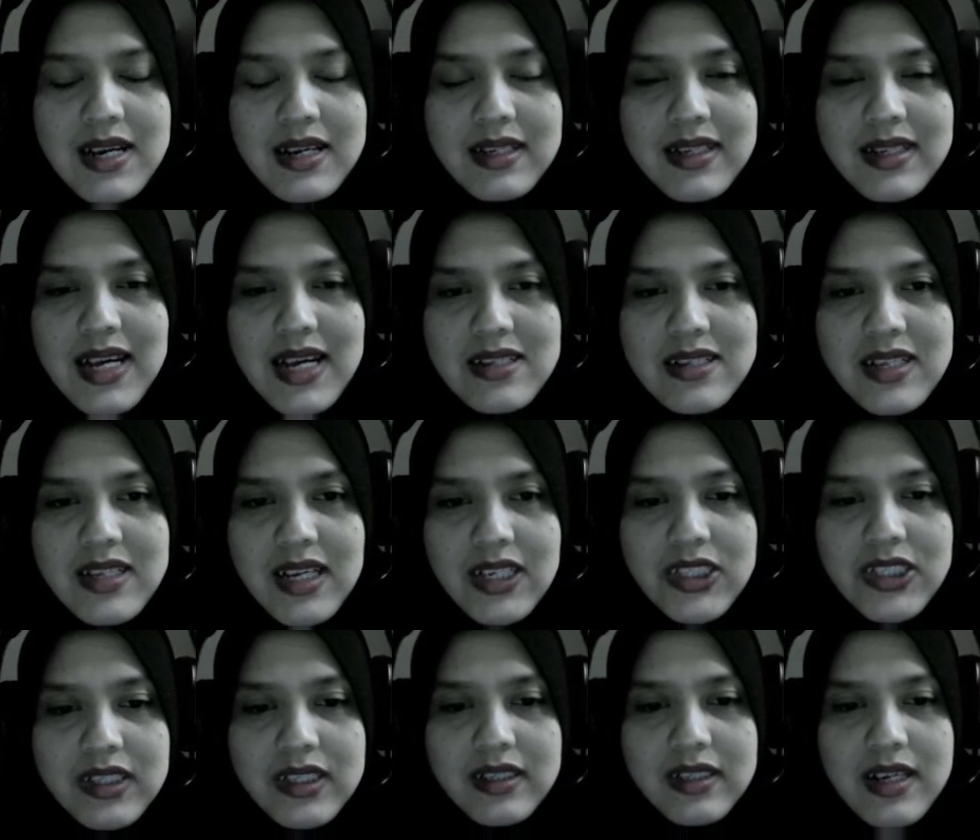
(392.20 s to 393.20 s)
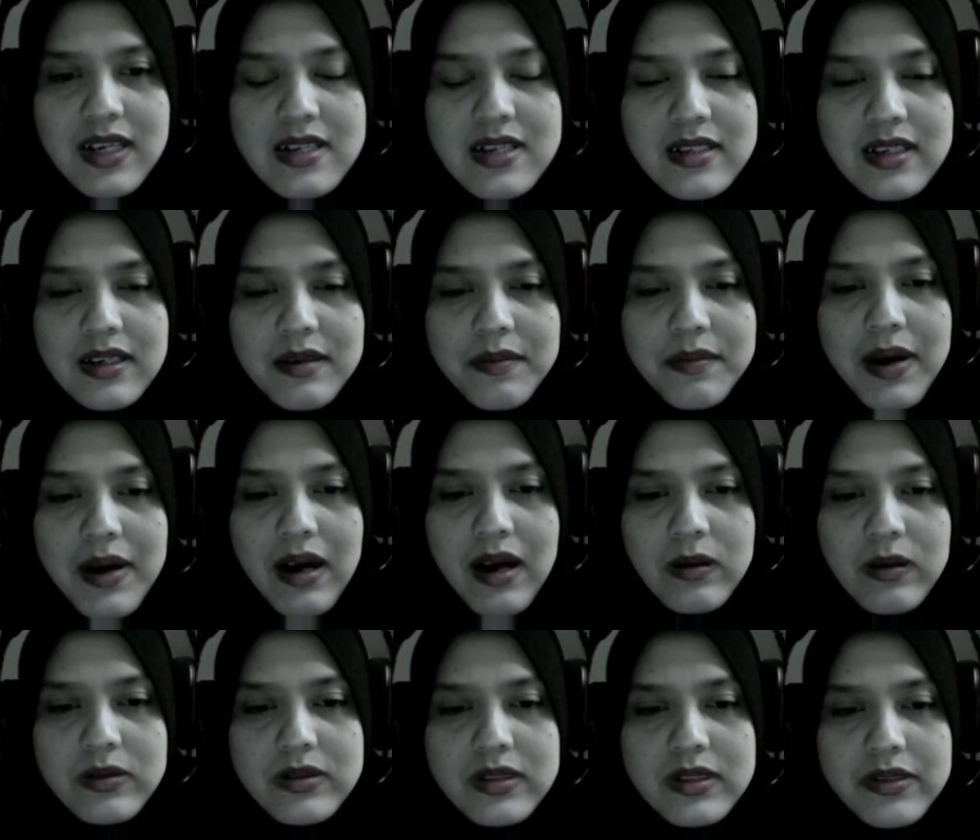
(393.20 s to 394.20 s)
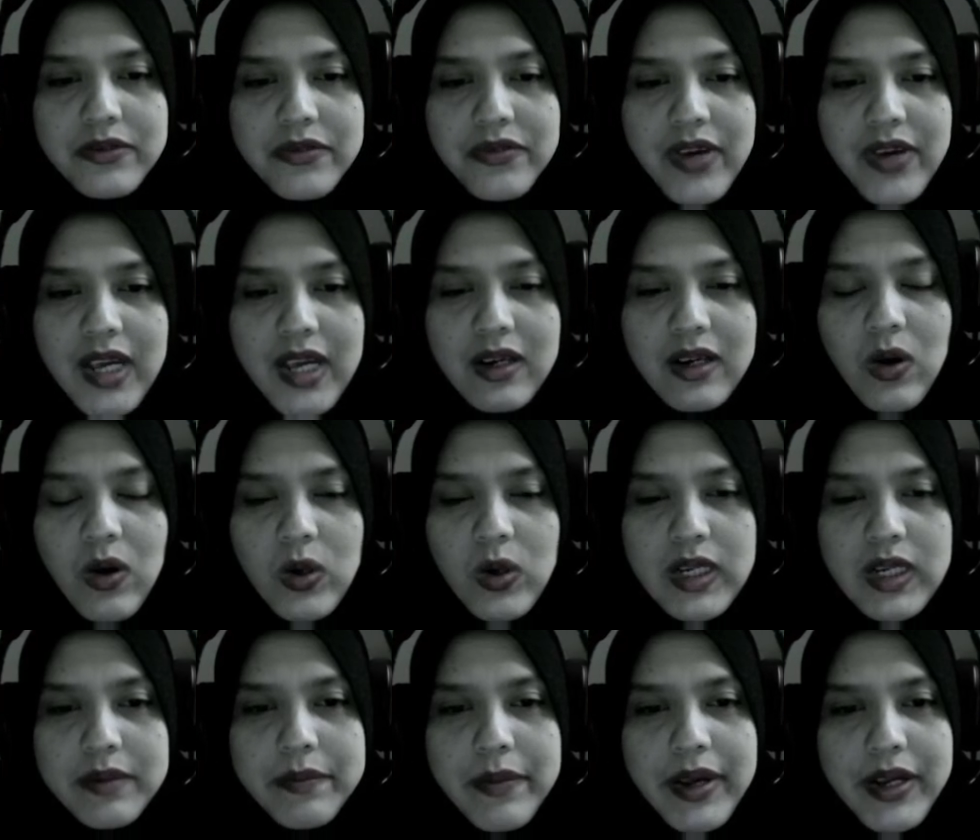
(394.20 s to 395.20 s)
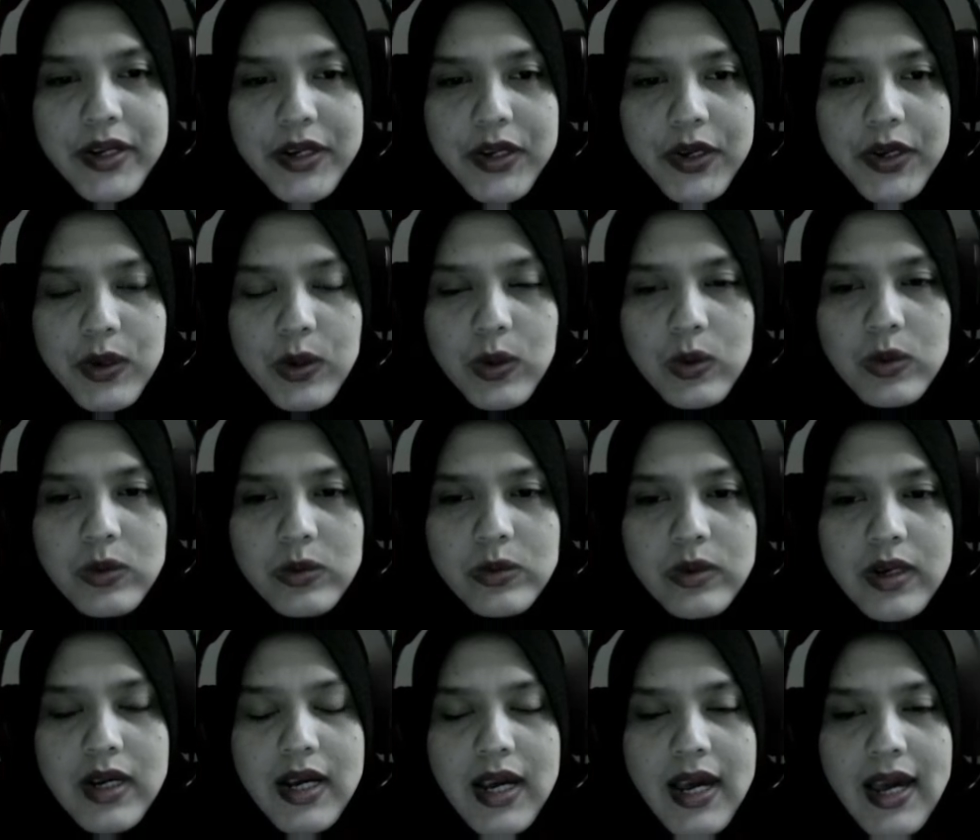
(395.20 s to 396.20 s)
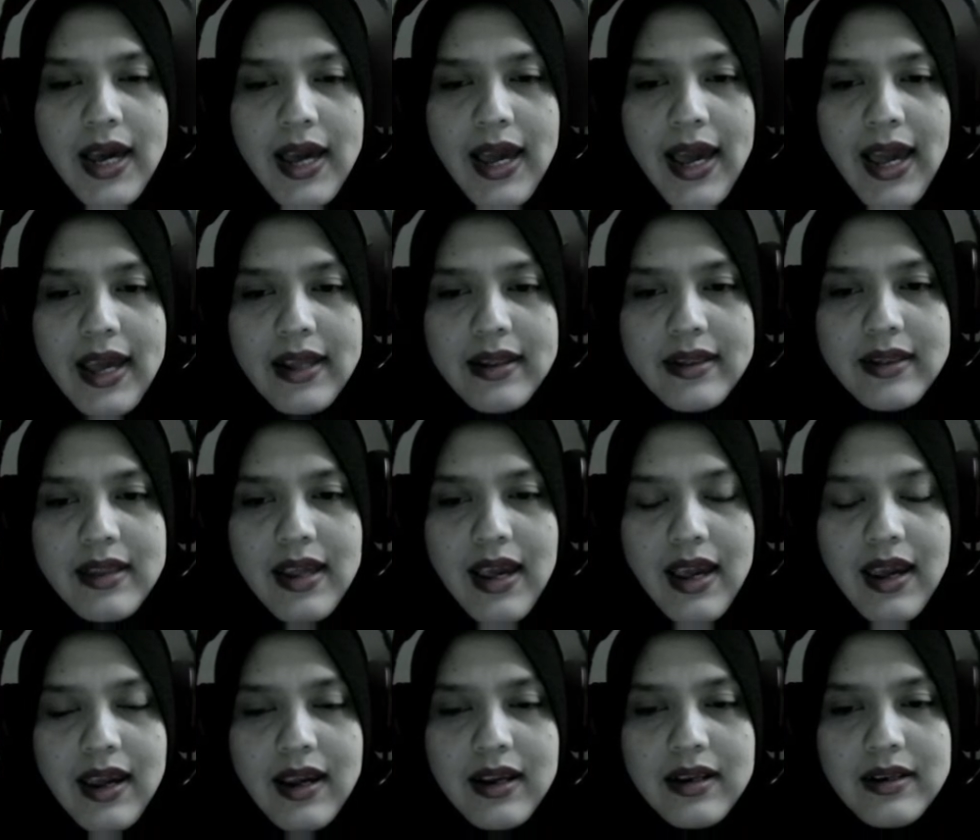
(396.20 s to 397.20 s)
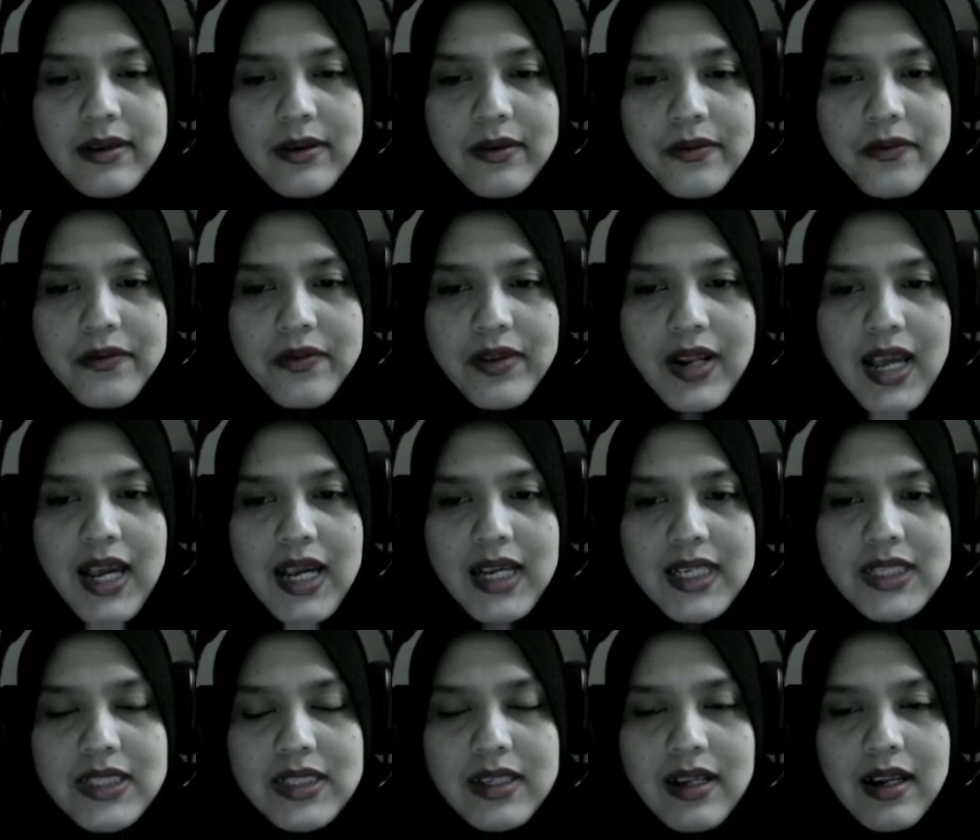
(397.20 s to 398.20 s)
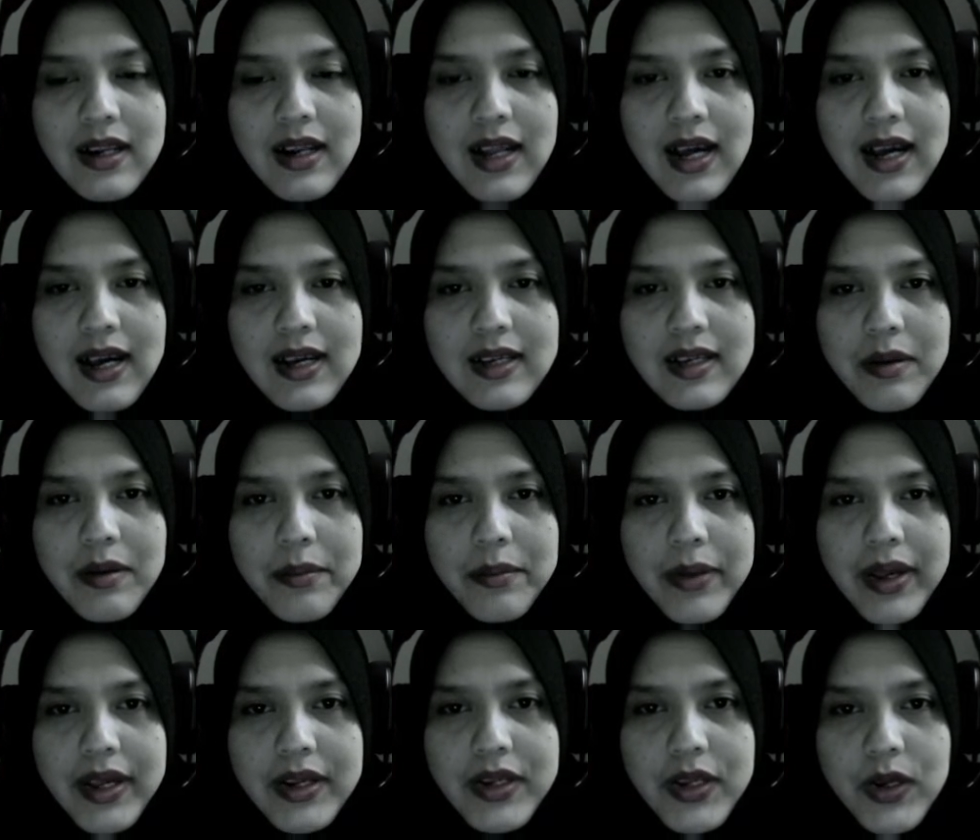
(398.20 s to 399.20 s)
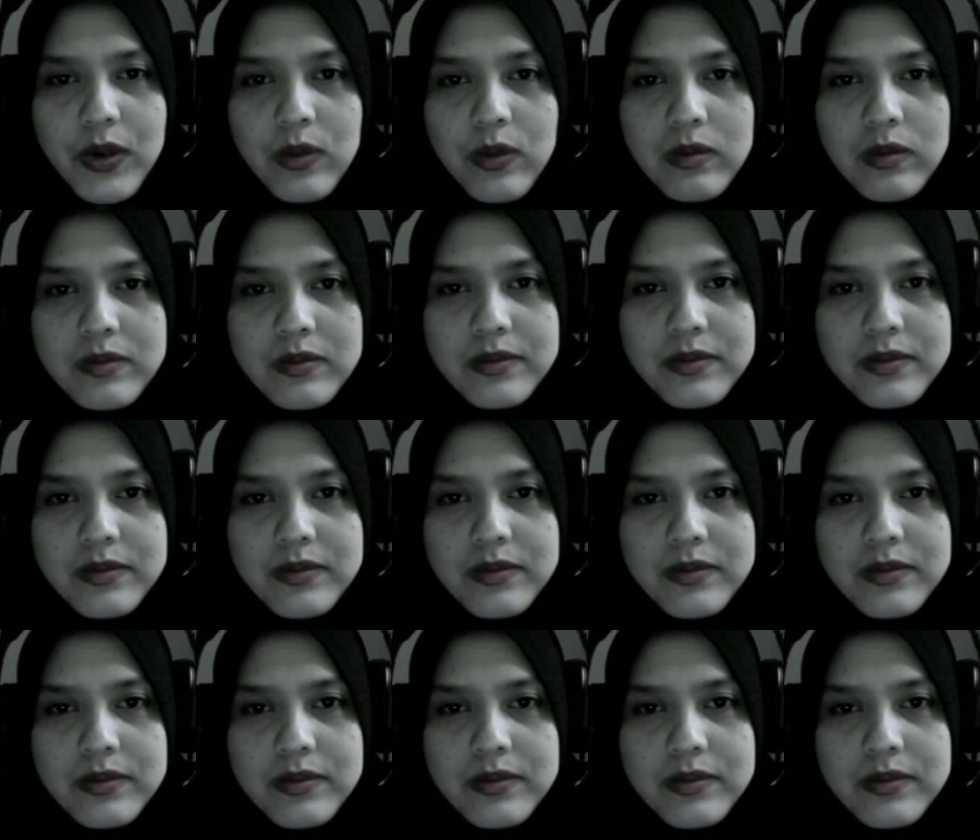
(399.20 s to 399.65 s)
Next section is about fake calling menu, and then flashlight menu.